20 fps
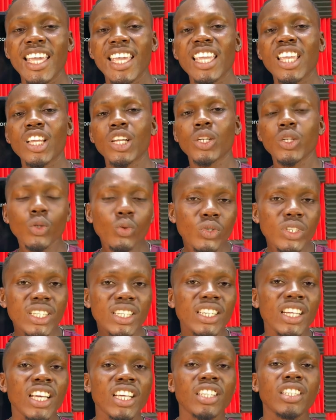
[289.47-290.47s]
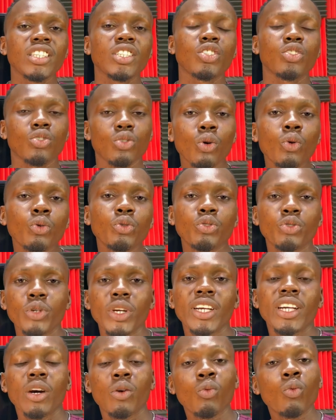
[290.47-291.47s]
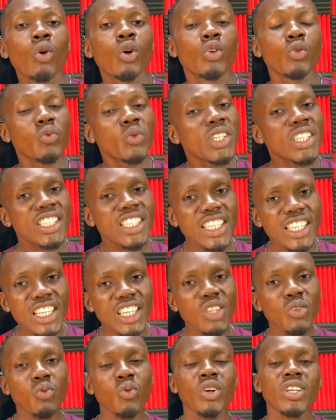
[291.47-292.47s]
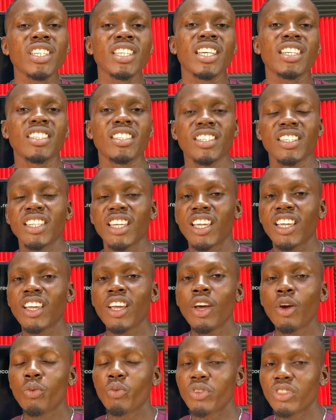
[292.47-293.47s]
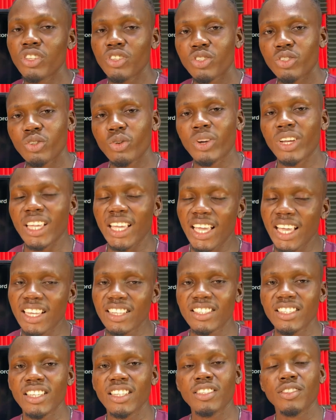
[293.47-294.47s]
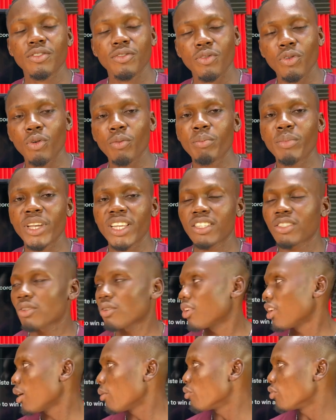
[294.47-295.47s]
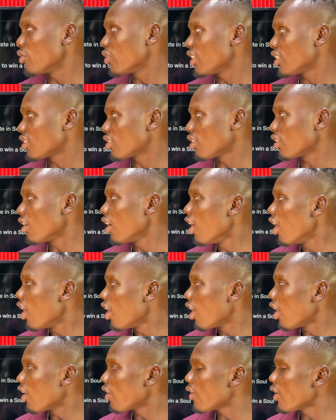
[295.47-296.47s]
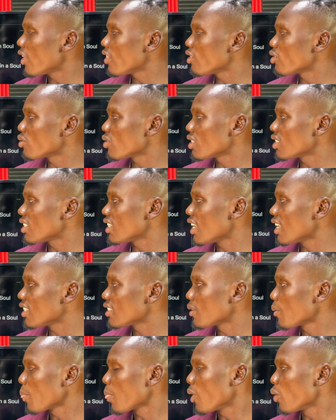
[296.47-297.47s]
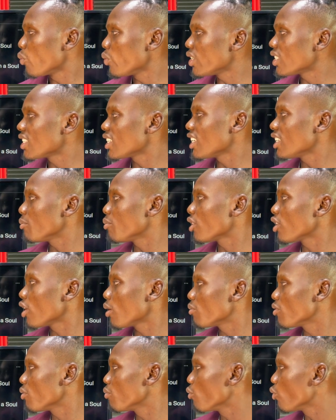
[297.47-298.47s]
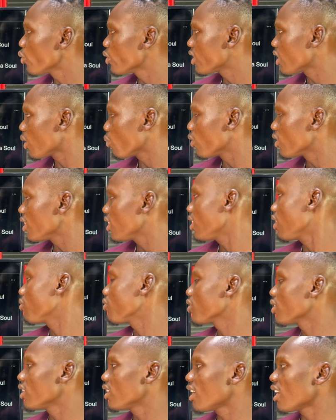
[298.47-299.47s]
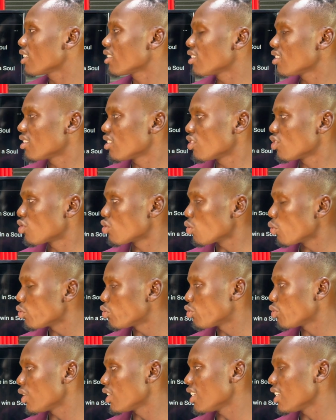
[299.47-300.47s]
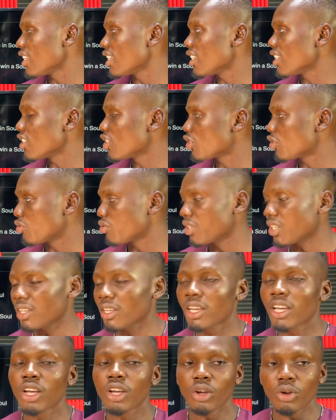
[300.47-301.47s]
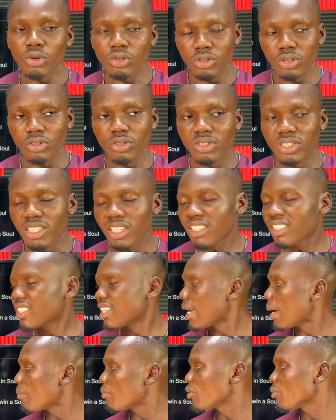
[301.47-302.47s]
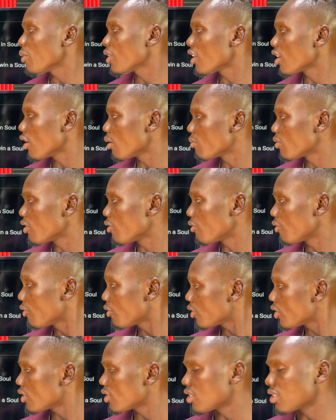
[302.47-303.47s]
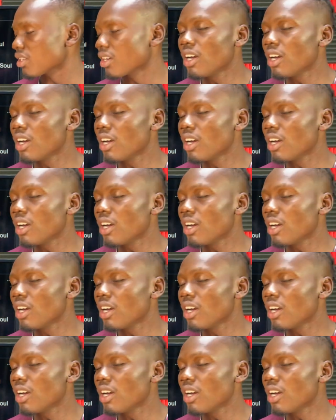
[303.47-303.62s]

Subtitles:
including the Soul Train Award, which he won yesterday with the song Essence for best collaboration. All right, this one says WIZKID becomes the most awarded African artist in Soul Train history. Goes on to say Thames becomes the first